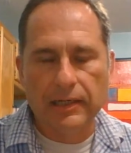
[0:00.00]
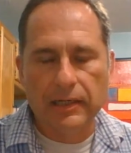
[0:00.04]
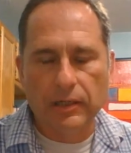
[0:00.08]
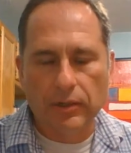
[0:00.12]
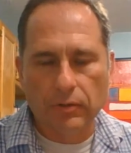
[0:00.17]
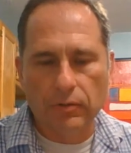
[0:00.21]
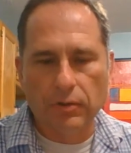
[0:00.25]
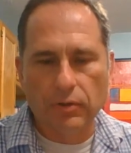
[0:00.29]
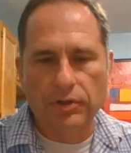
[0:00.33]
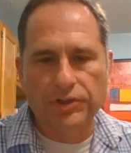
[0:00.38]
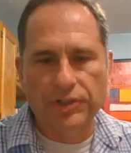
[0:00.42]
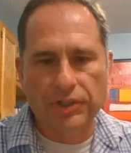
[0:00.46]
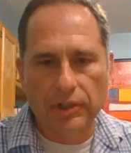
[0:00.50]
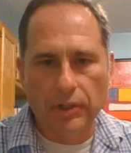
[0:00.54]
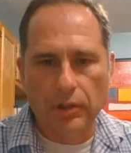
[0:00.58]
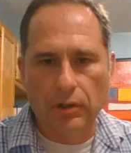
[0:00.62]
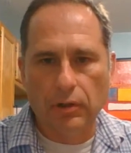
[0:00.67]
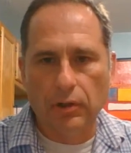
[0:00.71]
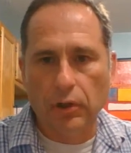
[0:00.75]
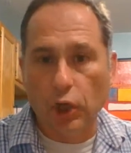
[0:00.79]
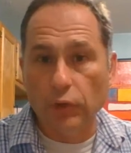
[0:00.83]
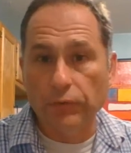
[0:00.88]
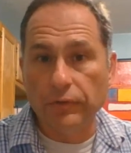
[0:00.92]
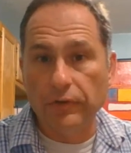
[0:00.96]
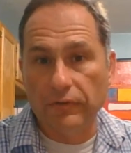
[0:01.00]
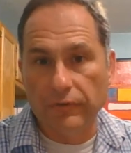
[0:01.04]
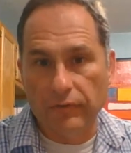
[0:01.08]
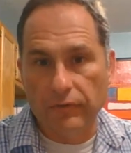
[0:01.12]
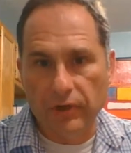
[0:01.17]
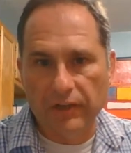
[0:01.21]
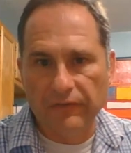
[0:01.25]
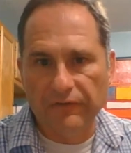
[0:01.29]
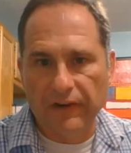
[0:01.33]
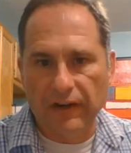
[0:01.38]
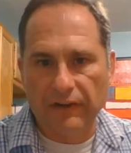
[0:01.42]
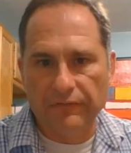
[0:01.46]
Of course, you can go over
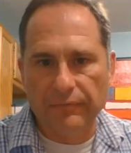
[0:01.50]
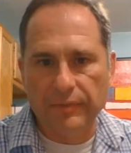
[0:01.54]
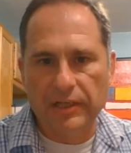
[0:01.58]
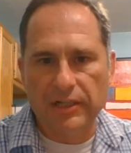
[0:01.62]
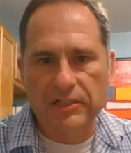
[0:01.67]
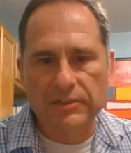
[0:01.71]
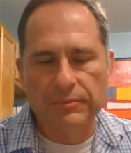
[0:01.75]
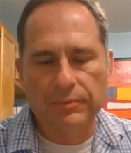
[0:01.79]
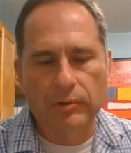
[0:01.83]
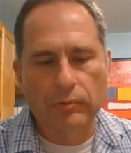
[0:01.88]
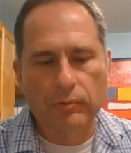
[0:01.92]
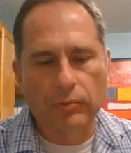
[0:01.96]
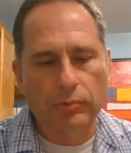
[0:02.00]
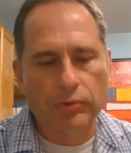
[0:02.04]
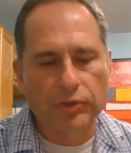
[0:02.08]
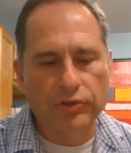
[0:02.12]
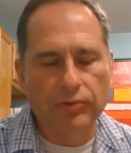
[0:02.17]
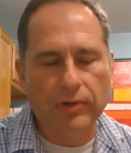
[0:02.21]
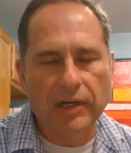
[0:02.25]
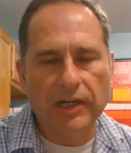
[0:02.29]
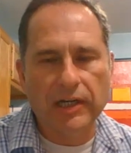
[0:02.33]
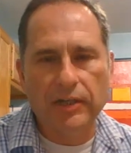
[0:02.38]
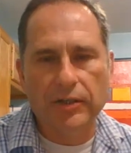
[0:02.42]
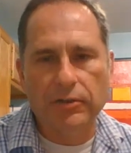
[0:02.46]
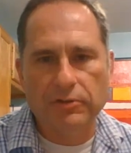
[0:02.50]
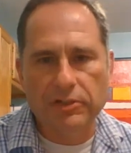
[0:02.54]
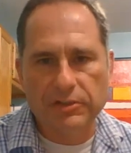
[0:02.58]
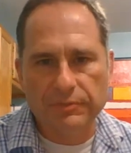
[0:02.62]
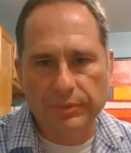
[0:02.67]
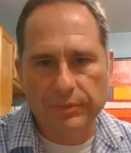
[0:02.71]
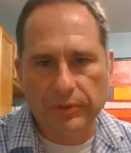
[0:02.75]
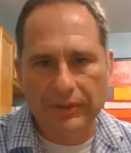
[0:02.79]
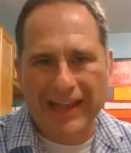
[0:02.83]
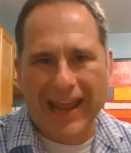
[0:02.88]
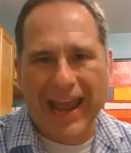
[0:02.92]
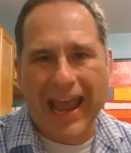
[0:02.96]
45 minutes, but what we're trying to do is
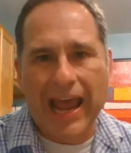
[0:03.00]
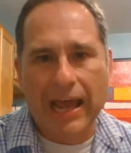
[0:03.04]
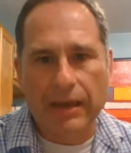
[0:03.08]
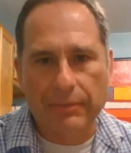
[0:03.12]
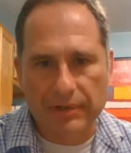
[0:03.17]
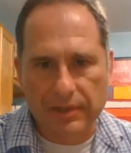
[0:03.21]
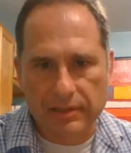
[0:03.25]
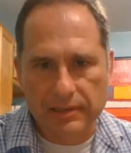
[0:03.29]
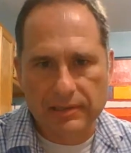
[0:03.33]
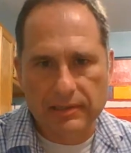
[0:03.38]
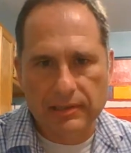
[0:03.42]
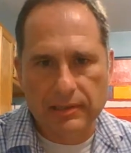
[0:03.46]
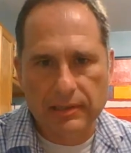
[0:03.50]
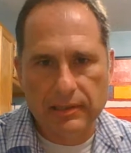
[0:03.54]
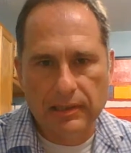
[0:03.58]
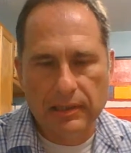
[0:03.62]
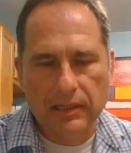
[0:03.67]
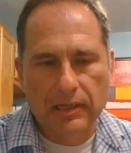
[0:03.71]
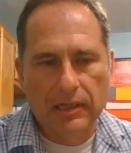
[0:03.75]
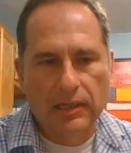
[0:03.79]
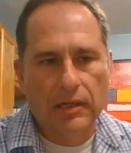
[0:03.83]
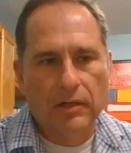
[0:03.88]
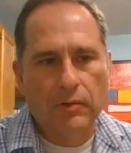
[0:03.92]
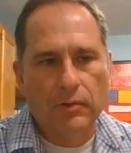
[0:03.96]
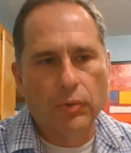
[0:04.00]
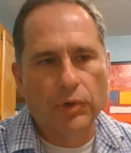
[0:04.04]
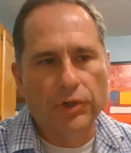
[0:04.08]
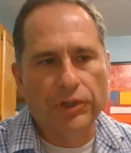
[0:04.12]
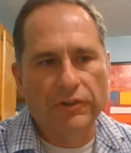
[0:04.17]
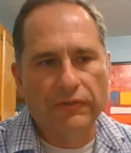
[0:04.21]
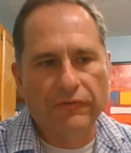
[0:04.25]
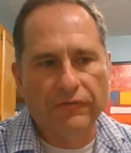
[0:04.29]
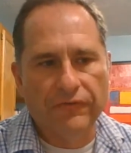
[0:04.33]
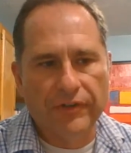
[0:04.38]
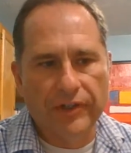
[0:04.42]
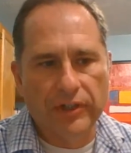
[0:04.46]
build habits where
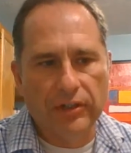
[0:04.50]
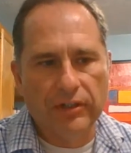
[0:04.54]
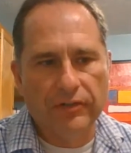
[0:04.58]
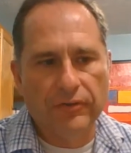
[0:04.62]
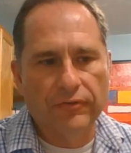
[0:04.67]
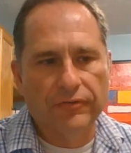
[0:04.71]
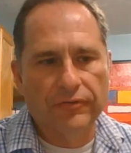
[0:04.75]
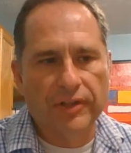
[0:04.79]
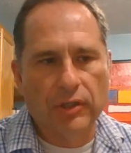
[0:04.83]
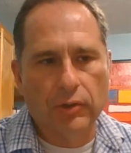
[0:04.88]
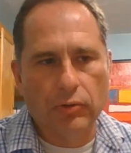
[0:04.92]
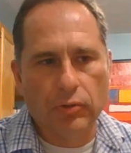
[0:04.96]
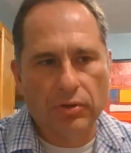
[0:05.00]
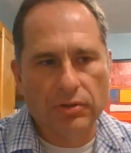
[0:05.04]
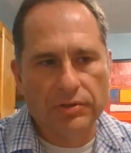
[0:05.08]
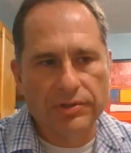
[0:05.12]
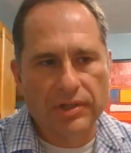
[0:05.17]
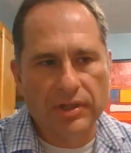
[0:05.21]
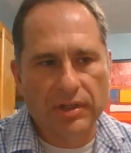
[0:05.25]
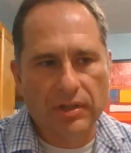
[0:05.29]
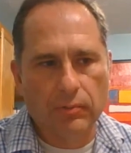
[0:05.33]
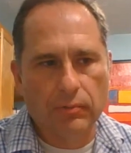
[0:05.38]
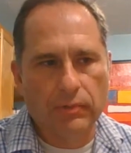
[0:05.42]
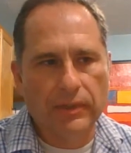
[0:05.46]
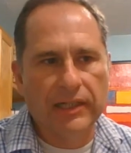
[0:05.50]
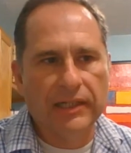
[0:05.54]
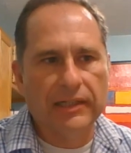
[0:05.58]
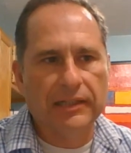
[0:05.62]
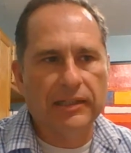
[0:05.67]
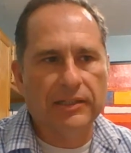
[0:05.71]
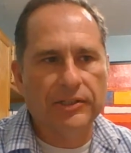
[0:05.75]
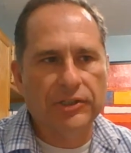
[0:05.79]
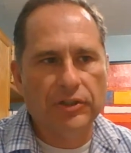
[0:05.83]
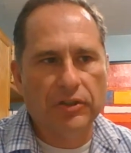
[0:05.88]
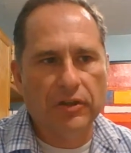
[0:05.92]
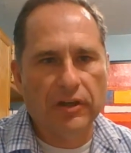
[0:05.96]
you feel over the course of the week
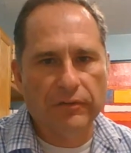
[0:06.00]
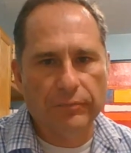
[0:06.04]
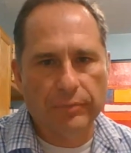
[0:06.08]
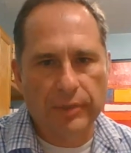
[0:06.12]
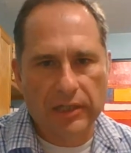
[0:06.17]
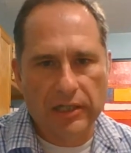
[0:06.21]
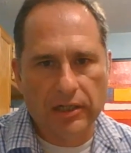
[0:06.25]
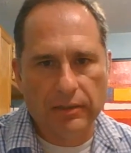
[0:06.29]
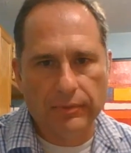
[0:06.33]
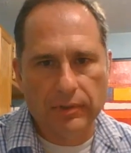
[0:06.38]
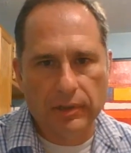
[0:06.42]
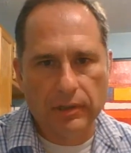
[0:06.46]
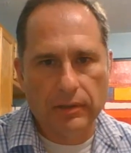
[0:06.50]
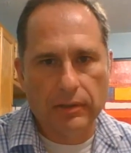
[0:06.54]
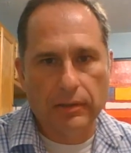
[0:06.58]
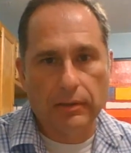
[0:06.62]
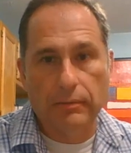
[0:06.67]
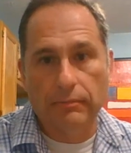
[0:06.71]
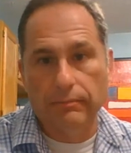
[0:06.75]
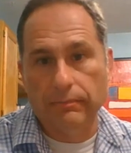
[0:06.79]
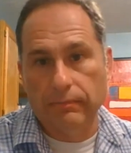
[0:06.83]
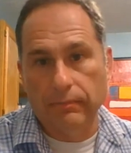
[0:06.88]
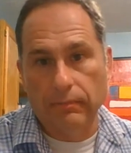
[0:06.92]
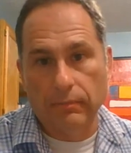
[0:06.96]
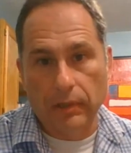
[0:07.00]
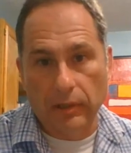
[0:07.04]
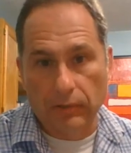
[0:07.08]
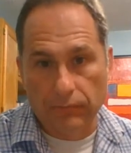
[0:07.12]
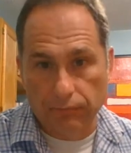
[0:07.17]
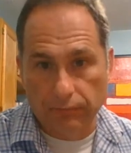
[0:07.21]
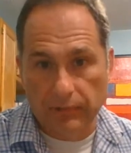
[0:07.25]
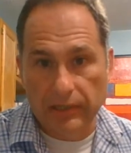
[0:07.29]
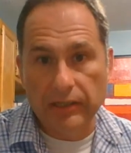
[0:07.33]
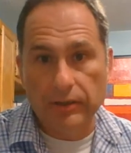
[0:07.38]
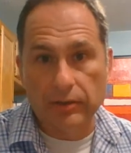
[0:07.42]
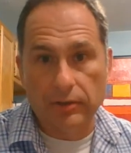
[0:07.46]
that you have become a
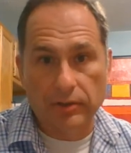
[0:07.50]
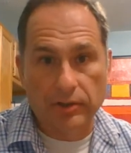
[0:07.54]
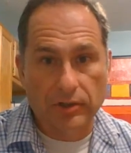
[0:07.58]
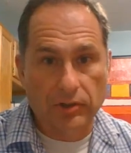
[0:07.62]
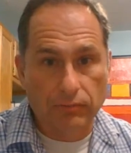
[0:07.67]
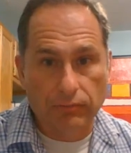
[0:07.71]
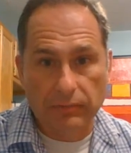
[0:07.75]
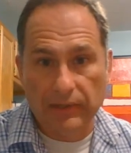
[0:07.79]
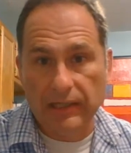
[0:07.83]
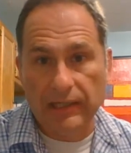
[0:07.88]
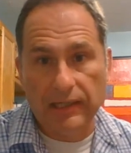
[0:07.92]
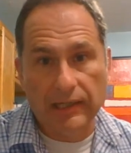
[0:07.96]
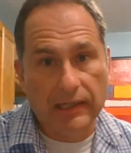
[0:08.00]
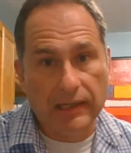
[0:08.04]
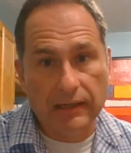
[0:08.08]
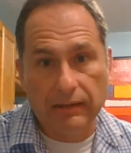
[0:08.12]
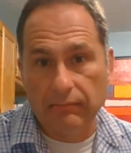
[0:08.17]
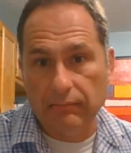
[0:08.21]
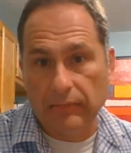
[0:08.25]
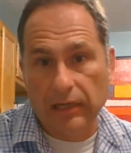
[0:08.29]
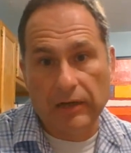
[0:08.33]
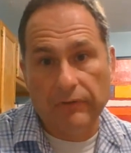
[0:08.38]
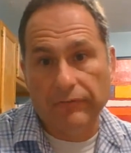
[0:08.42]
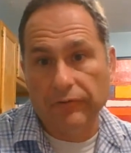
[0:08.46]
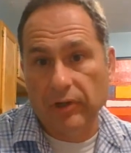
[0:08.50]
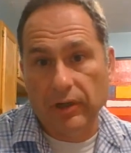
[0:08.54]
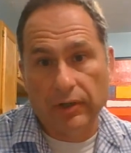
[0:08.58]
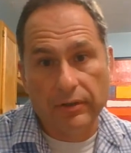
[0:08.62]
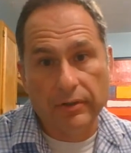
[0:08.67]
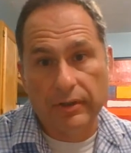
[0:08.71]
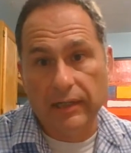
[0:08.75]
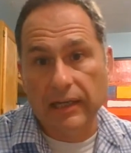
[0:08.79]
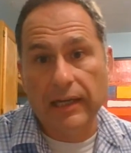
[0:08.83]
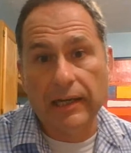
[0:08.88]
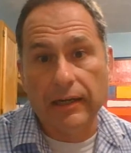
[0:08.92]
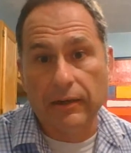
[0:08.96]
reader. You're reading every
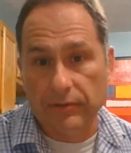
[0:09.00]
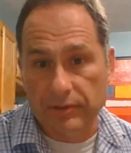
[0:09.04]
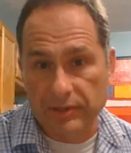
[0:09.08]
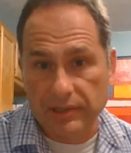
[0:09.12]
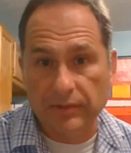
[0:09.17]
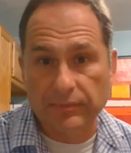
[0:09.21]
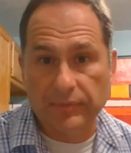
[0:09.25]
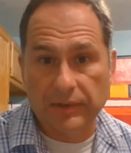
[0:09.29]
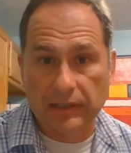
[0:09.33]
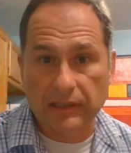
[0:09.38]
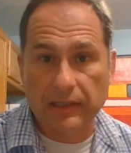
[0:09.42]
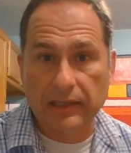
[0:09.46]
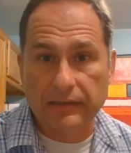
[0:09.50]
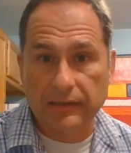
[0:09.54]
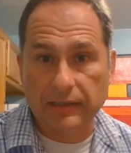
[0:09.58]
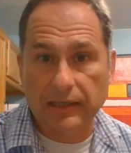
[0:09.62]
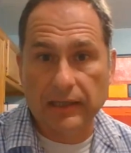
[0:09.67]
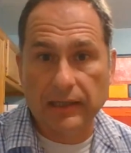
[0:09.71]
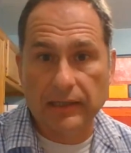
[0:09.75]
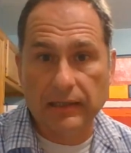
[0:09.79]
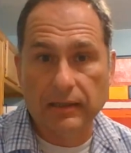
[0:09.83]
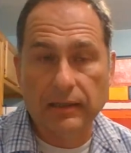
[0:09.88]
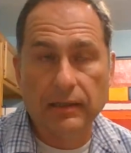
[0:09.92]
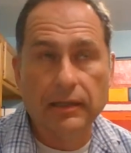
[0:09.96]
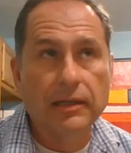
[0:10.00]
other day or something like that.